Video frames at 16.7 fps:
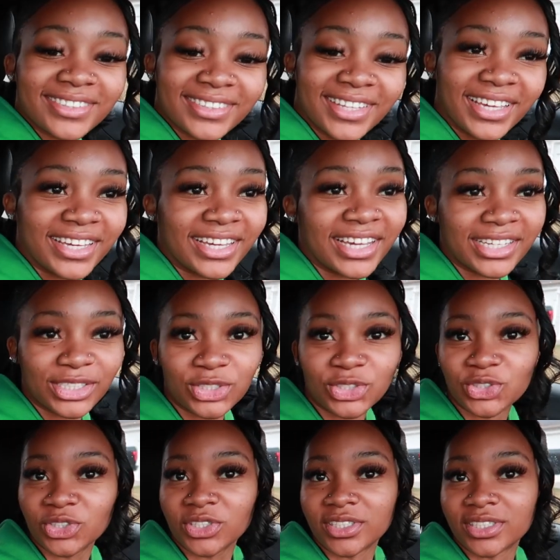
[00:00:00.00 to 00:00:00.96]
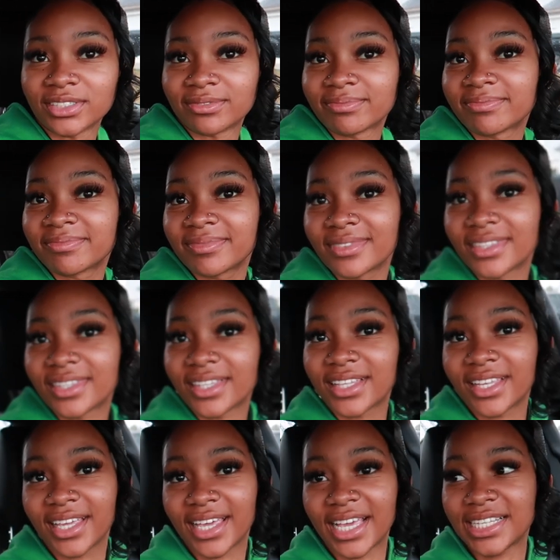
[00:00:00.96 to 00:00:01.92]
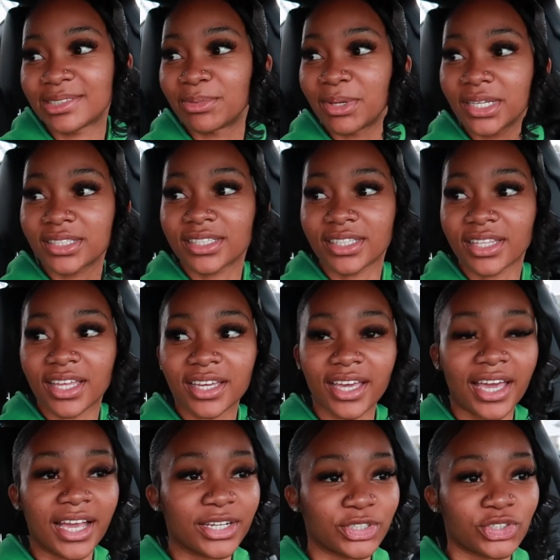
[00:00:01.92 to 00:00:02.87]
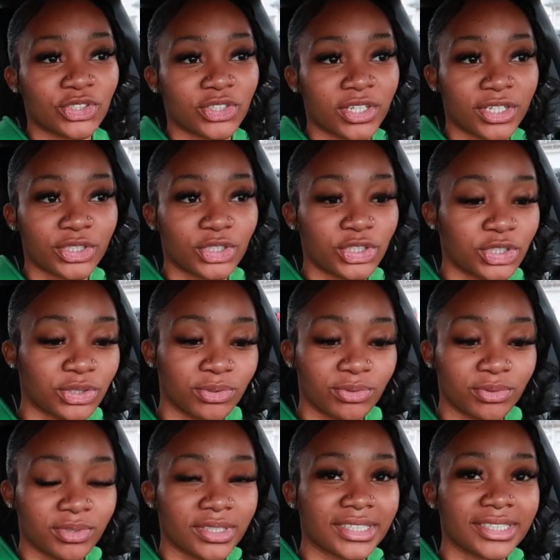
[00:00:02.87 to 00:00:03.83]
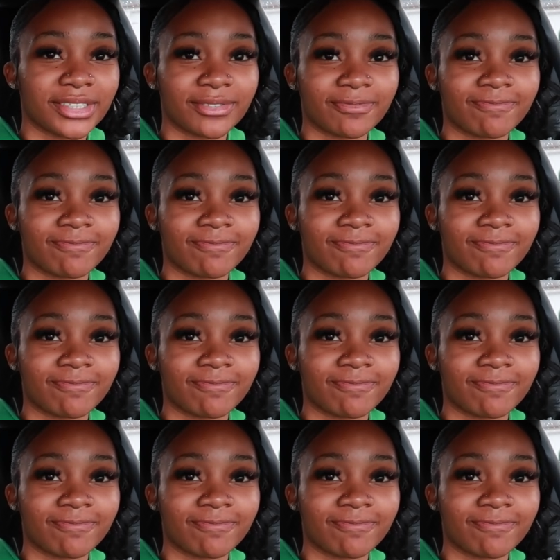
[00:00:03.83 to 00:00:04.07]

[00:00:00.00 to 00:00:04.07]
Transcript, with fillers: Like an astronaut. Mm it's basically like an astronaut shoe, you know.